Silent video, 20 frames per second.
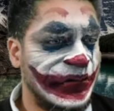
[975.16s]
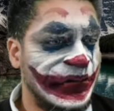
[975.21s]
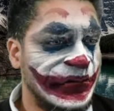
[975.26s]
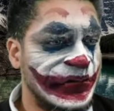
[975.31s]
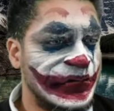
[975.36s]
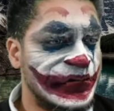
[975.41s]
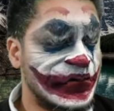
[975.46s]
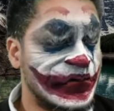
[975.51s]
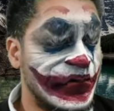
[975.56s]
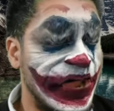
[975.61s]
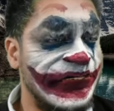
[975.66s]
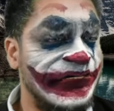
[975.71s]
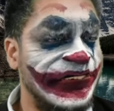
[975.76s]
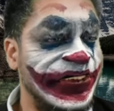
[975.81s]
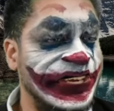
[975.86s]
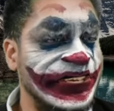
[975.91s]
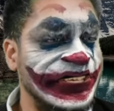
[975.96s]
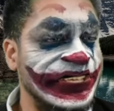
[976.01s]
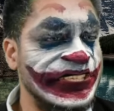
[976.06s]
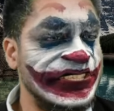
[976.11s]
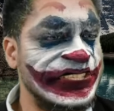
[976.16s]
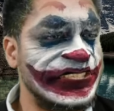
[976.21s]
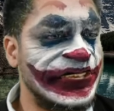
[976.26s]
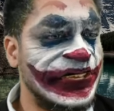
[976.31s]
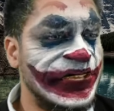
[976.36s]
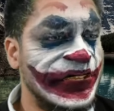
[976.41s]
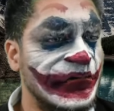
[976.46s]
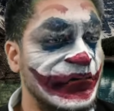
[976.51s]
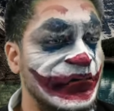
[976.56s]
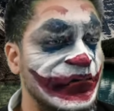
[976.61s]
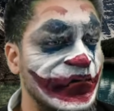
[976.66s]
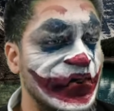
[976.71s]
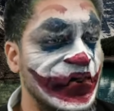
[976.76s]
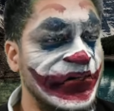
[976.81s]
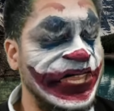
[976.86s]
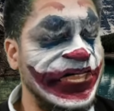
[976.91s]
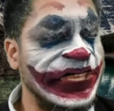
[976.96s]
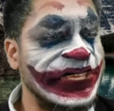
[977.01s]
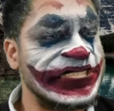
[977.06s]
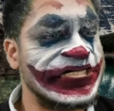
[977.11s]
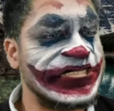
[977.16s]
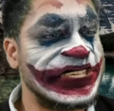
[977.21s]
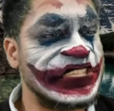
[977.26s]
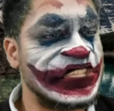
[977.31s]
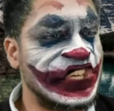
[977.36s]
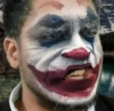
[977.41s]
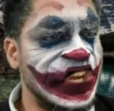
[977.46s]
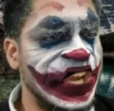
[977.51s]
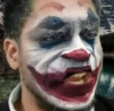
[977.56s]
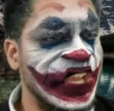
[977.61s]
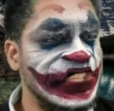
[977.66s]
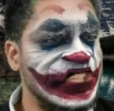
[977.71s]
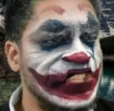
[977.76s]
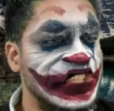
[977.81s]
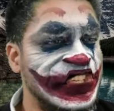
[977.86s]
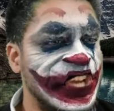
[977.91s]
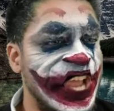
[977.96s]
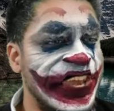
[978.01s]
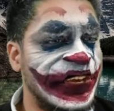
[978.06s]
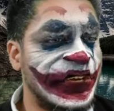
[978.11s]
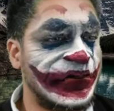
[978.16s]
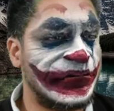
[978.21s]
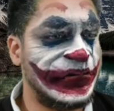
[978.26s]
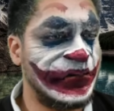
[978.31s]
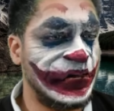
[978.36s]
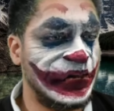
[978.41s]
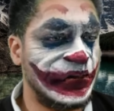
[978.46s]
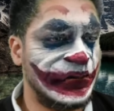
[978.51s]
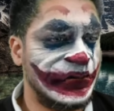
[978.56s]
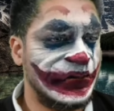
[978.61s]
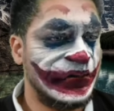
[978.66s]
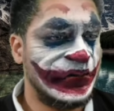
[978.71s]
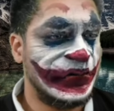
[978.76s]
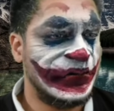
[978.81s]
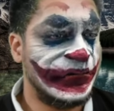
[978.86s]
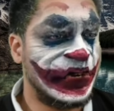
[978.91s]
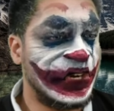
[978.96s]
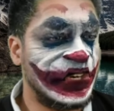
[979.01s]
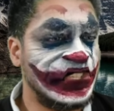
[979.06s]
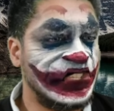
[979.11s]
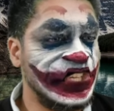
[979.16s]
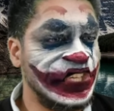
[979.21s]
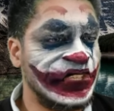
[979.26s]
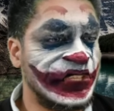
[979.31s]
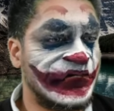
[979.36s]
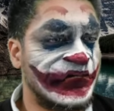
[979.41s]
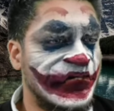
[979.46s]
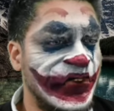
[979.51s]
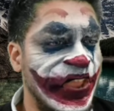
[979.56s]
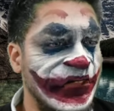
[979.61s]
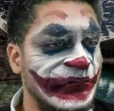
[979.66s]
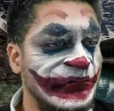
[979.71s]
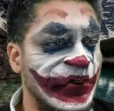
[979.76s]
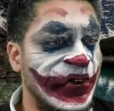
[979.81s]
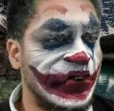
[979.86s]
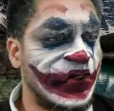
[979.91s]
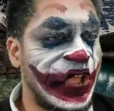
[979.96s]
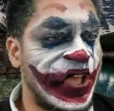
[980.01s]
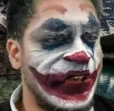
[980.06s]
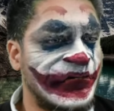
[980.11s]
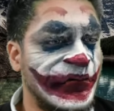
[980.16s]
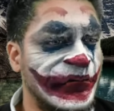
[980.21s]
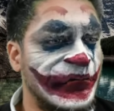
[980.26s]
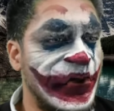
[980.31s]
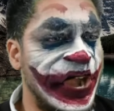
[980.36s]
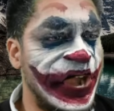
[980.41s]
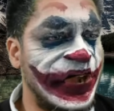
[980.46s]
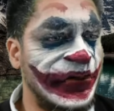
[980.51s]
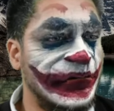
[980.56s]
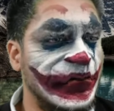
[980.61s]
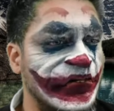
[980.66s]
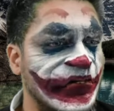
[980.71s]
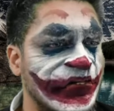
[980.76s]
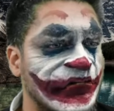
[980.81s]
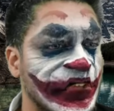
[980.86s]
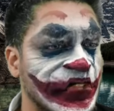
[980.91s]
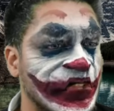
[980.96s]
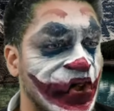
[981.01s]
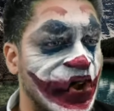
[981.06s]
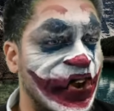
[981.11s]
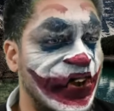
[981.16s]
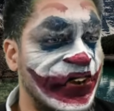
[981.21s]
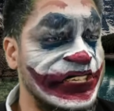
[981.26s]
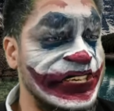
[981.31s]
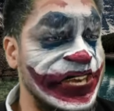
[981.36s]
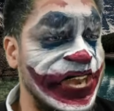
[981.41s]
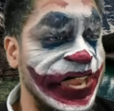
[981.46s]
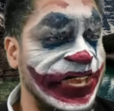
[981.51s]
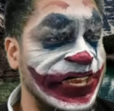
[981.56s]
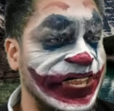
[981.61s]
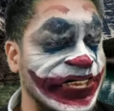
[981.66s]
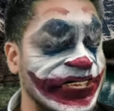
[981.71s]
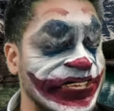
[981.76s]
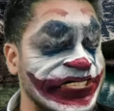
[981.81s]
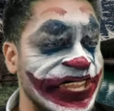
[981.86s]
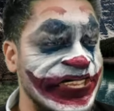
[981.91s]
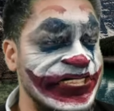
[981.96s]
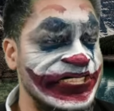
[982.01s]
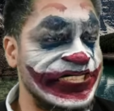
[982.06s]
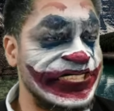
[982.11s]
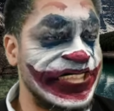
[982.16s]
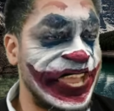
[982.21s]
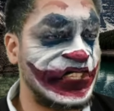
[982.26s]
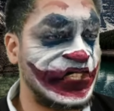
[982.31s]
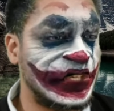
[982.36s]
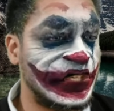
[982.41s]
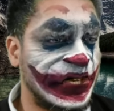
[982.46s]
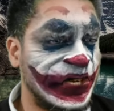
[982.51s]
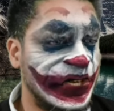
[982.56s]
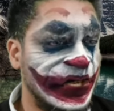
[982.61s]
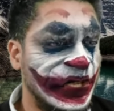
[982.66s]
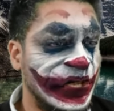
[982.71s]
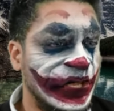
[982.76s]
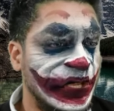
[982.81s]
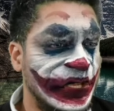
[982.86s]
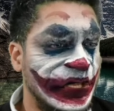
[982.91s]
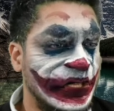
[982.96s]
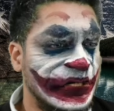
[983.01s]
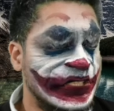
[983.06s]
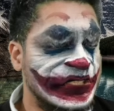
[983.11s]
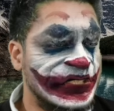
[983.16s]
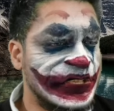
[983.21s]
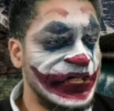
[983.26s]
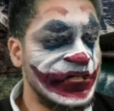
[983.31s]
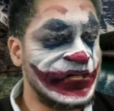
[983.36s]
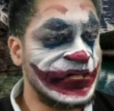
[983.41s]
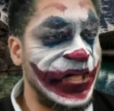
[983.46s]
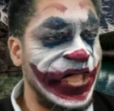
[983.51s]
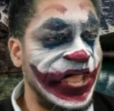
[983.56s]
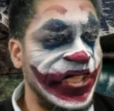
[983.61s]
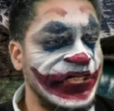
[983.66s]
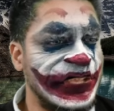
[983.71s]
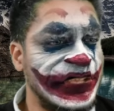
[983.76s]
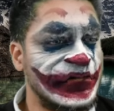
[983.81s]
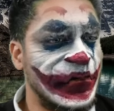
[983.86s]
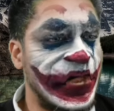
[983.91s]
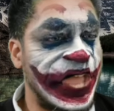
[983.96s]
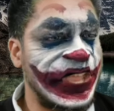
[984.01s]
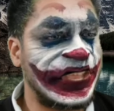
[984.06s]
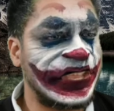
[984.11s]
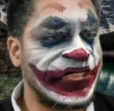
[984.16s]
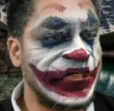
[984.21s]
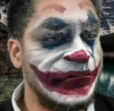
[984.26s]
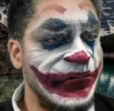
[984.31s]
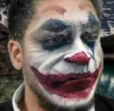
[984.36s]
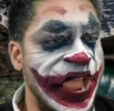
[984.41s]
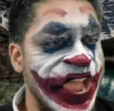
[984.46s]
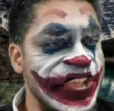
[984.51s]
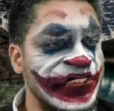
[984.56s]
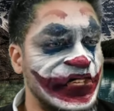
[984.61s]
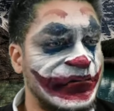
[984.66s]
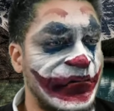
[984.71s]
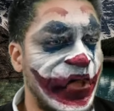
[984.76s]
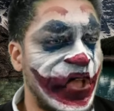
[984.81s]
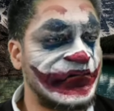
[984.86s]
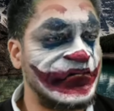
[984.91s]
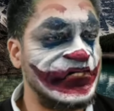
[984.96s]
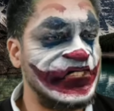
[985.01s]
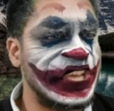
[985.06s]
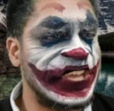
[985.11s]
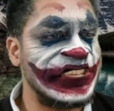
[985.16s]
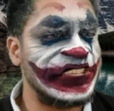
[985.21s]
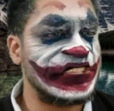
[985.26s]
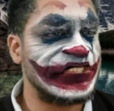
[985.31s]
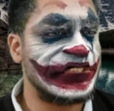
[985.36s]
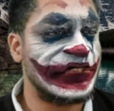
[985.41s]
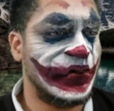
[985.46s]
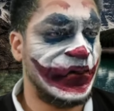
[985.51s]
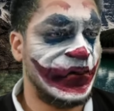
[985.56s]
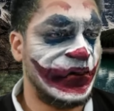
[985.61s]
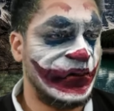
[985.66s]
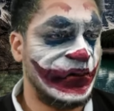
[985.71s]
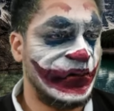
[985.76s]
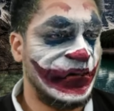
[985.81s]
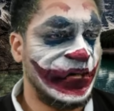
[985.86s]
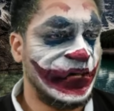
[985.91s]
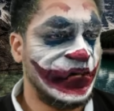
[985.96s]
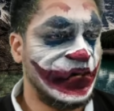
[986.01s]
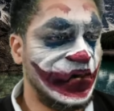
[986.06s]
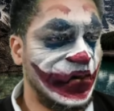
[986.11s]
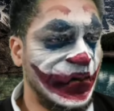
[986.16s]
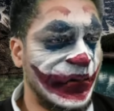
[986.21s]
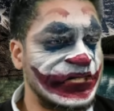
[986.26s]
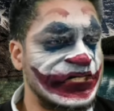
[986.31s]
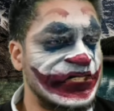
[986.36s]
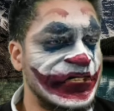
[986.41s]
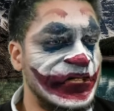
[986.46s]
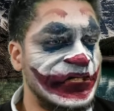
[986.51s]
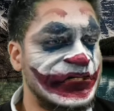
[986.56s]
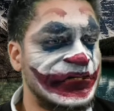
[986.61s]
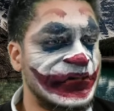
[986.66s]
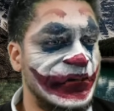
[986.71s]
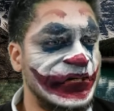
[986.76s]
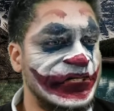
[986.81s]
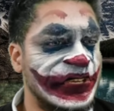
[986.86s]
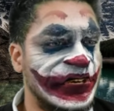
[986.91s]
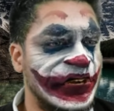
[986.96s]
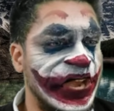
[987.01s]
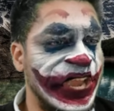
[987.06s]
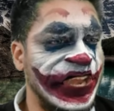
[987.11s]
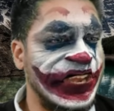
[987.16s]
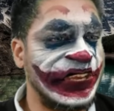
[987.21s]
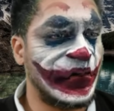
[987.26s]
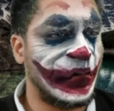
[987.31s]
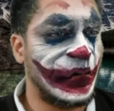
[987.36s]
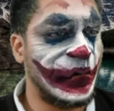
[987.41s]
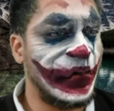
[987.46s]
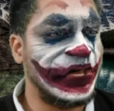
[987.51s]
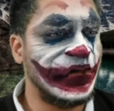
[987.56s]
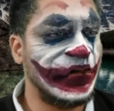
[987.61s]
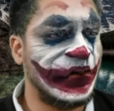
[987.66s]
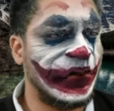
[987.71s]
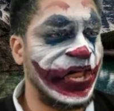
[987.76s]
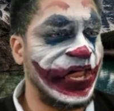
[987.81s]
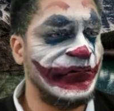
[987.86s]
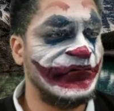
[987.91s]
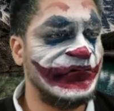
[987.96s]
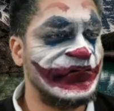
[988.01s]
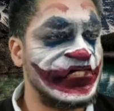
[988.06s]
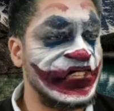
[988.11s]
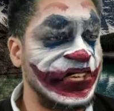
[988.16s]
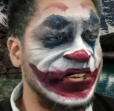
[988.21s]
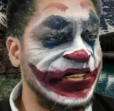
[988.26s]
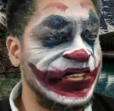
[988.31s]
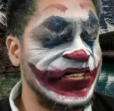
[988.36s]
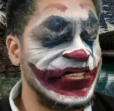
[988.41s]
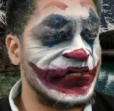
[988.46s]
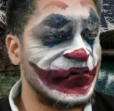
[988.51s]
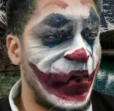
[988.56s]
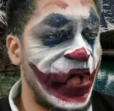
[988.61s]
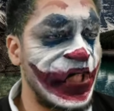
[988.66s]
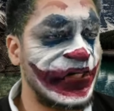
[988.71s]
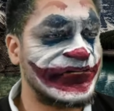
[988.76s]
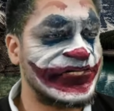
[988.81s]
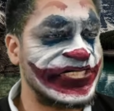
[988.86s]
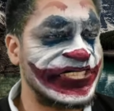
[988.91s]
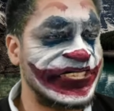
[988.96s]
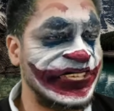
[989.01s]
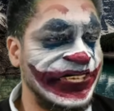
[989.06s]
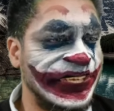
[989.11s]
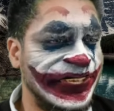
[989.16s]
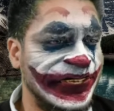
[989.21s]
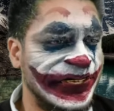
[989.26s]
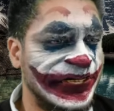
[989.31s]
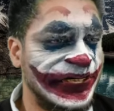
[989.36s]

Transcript: So Avery's movie is a strange genre brew, merging the framework of a war movie with horror and intense action. The result plays like a mashup of Dead Snow, Universal Soldier, and the video game series Wolfenstein.